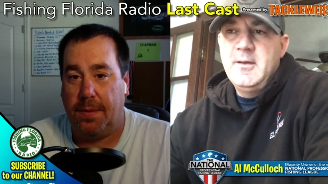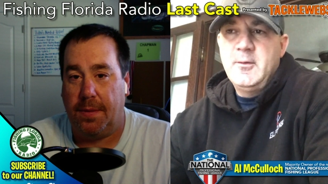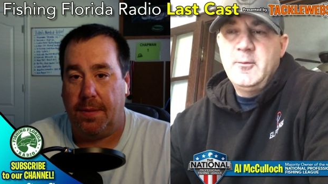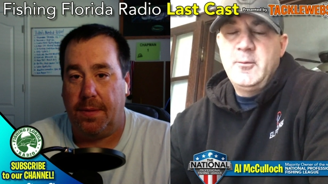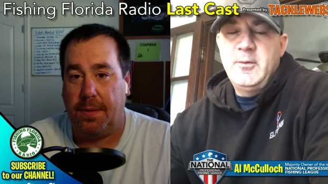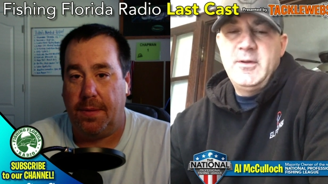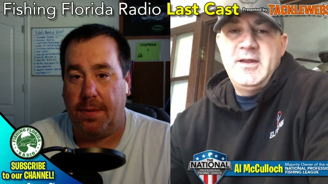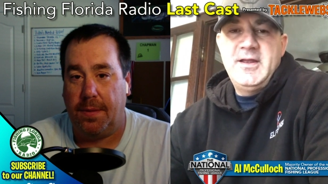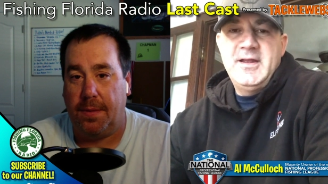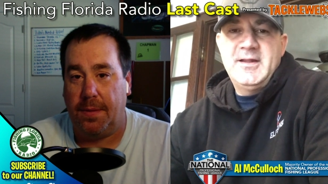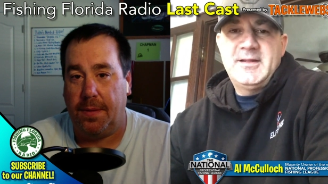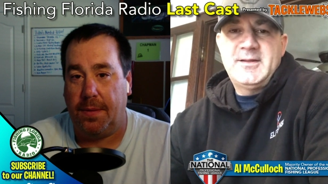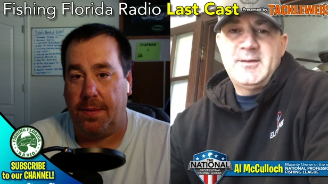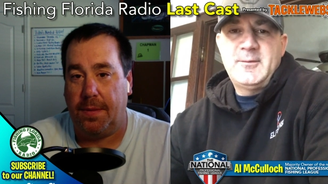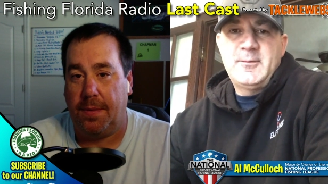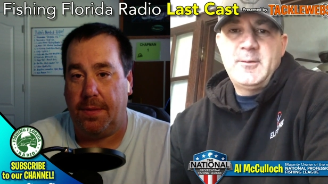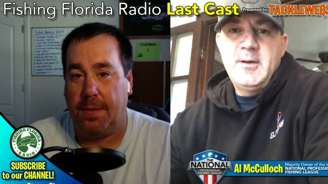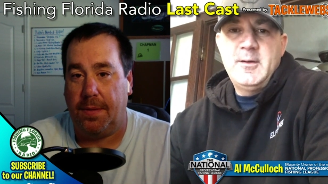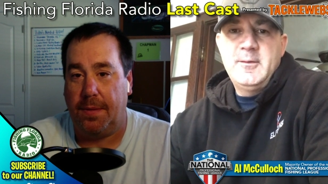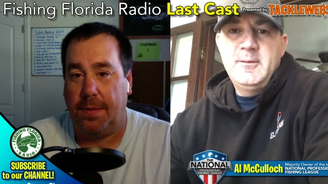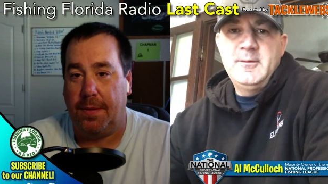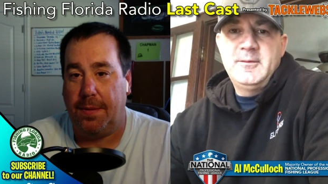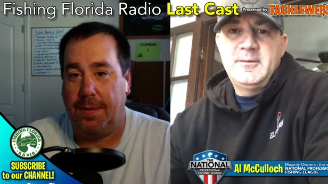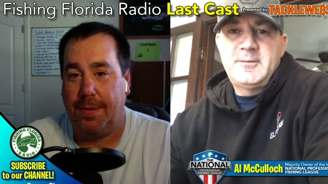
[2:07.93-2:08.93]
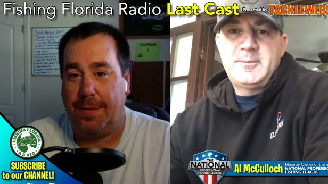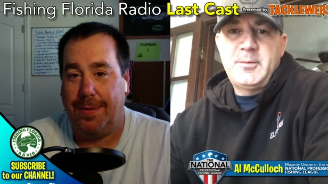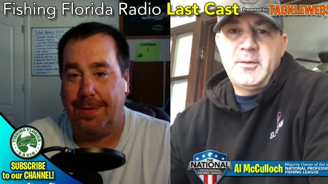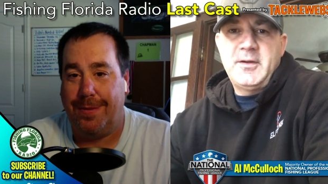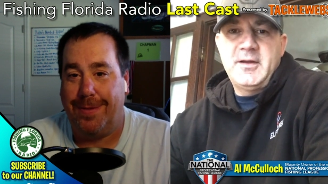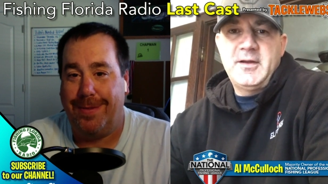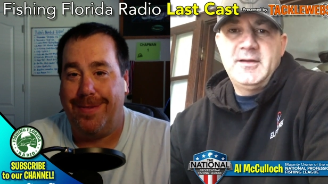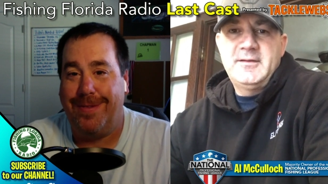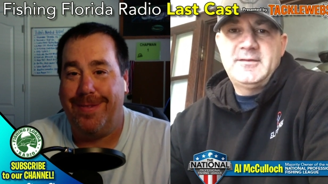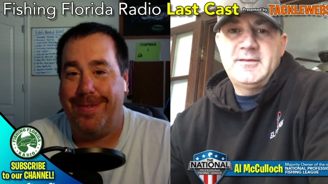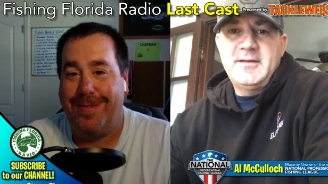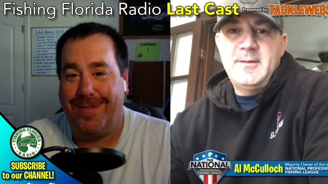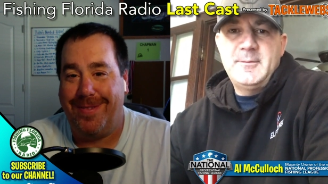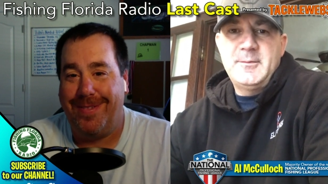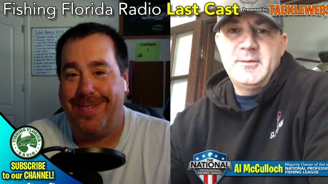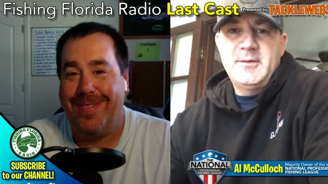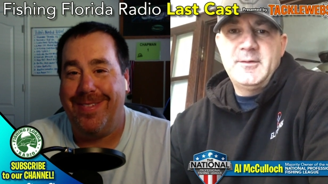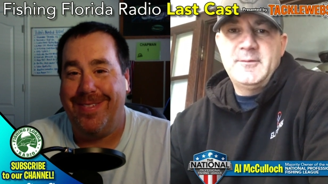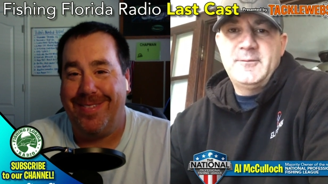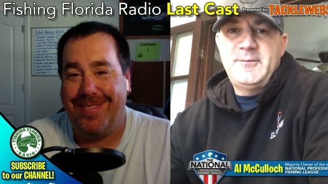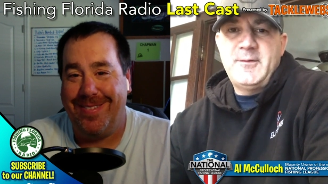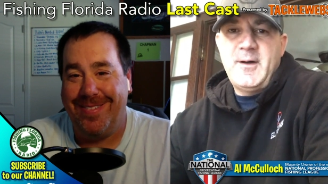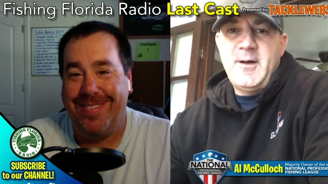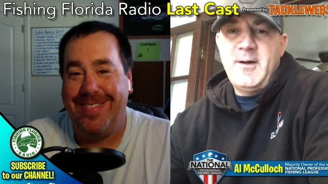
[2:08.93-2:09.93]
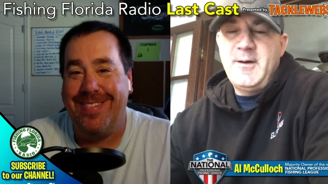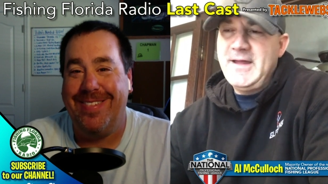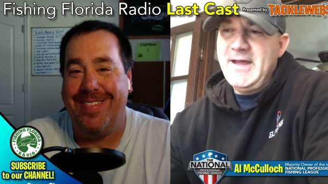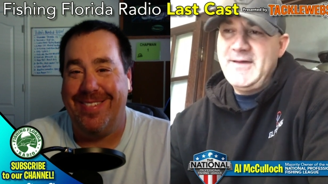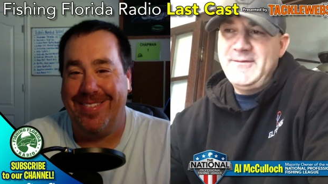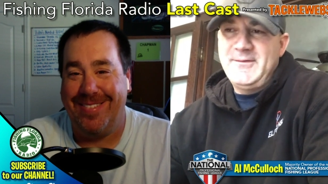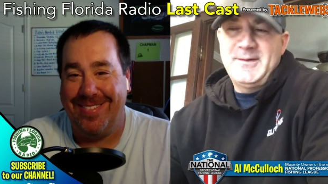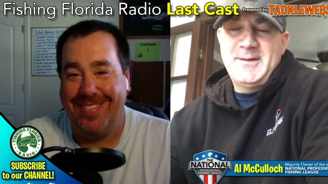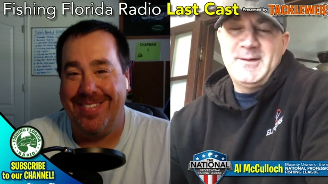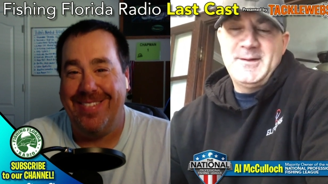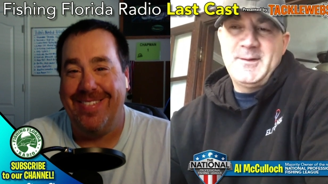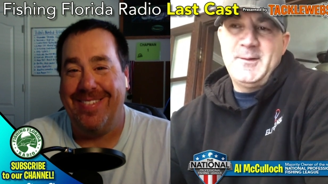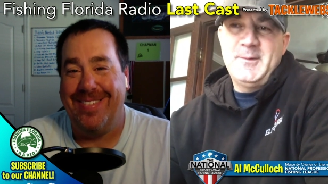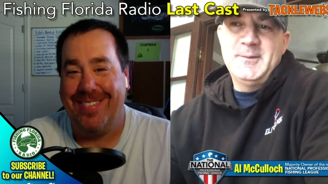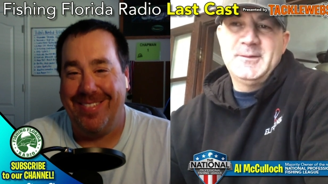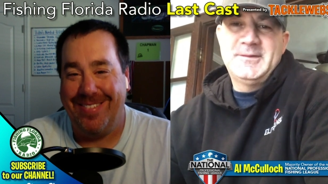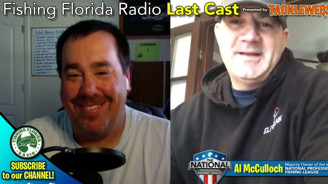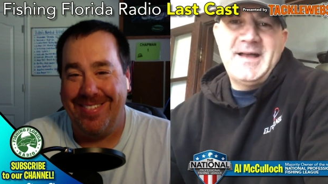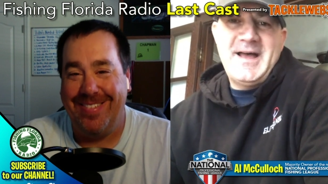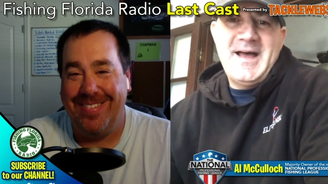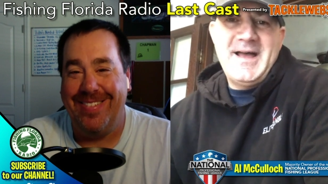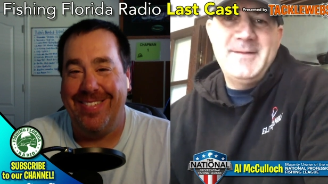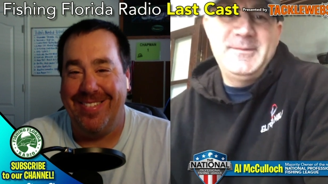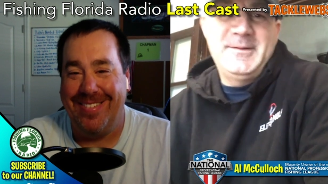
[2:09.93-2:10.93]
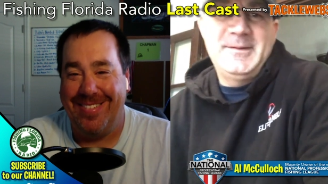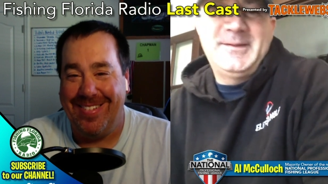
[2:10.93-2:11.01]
Speaker 1: we'd hit the road in spring, summer, and fall, and have a good old time.